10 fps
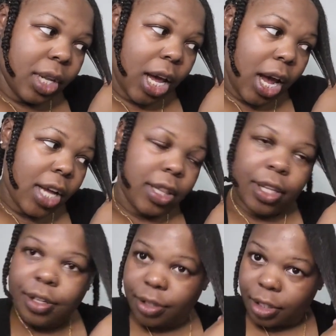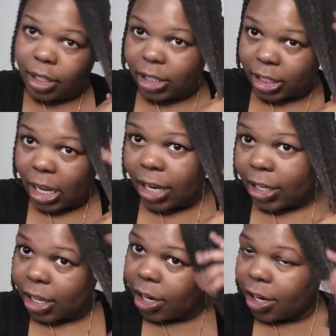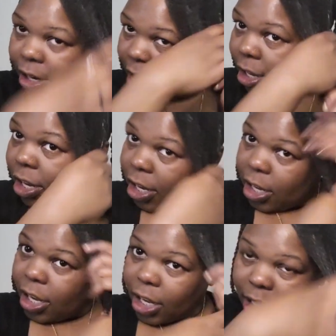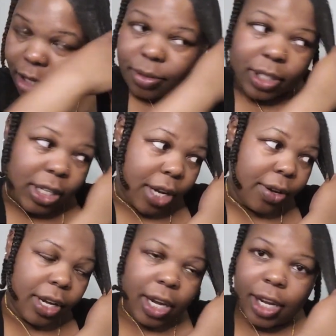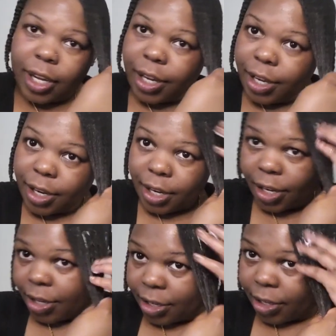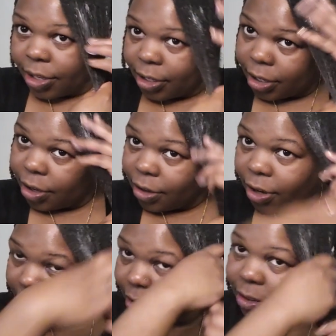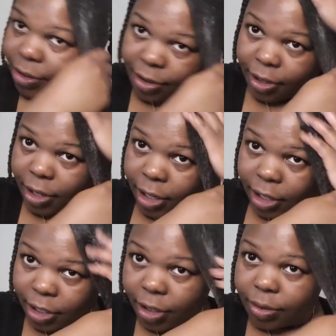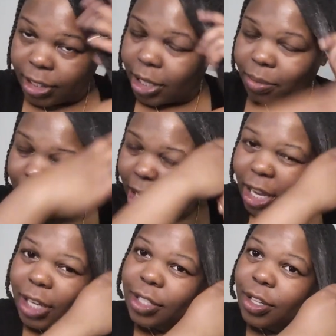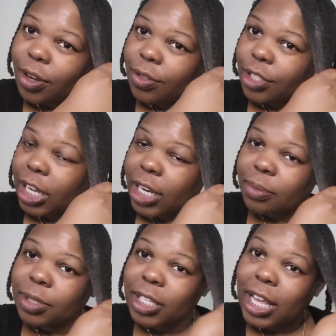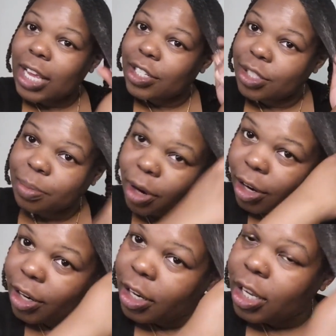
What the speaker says: I literally sat there and I was like, okay, all right. You know, it's getting bad. So she got up to the edges part